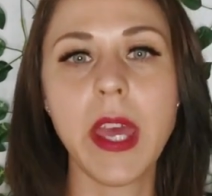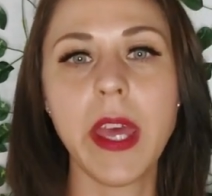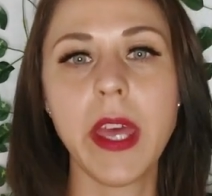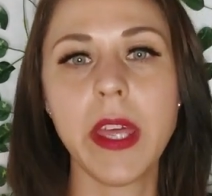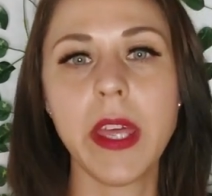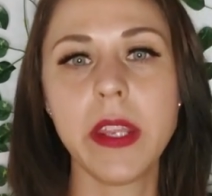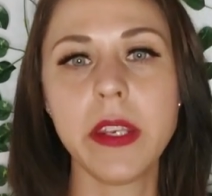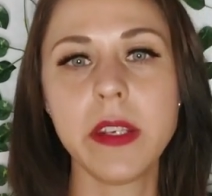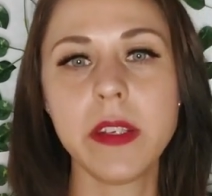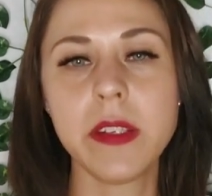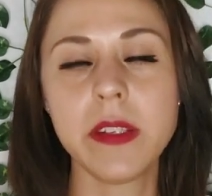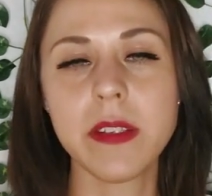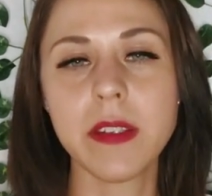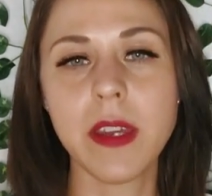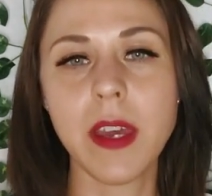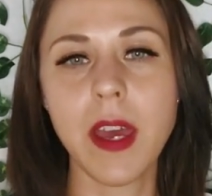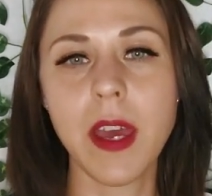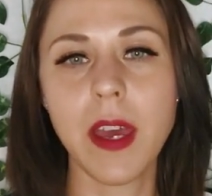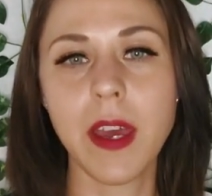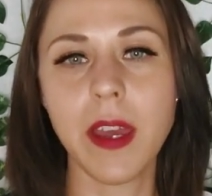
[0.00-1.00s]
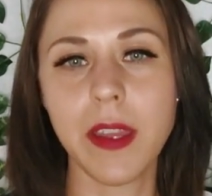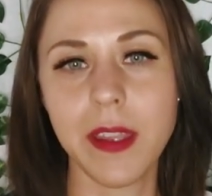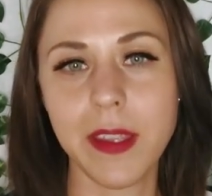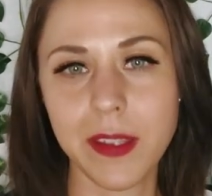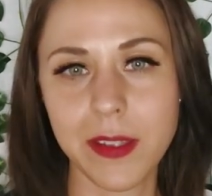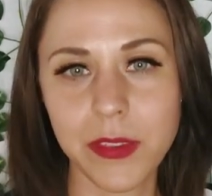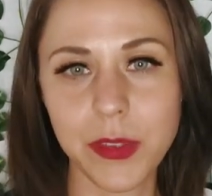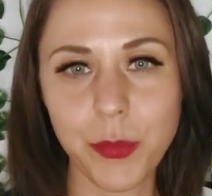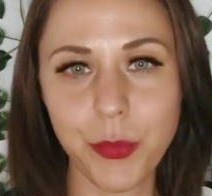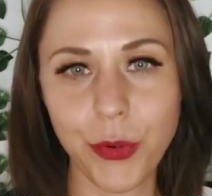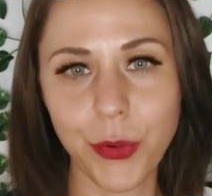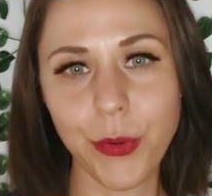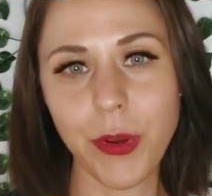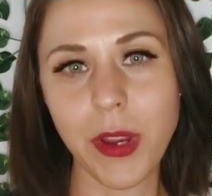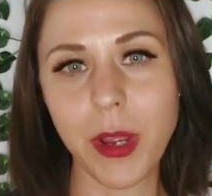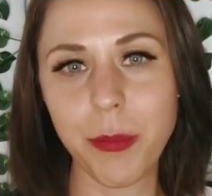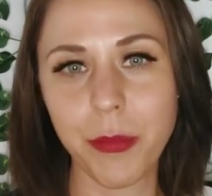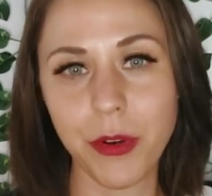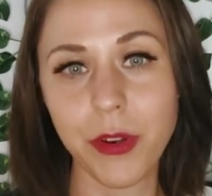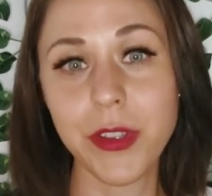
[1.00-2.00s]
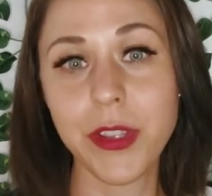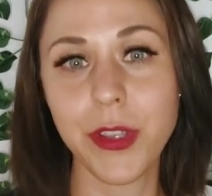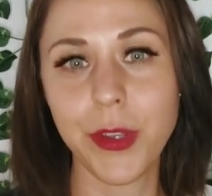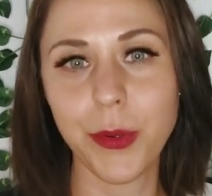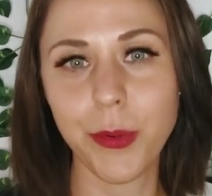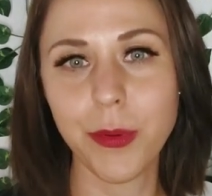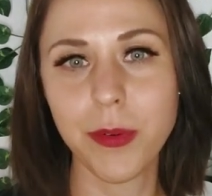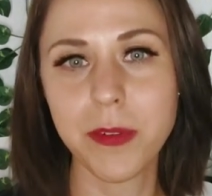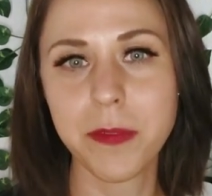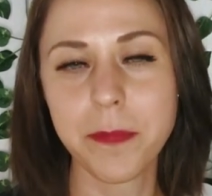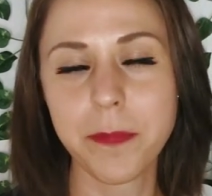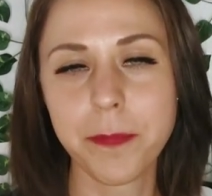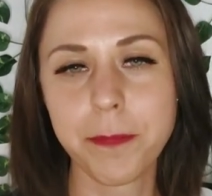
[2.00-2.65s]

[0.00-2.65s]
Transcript: And I, the programmer, you,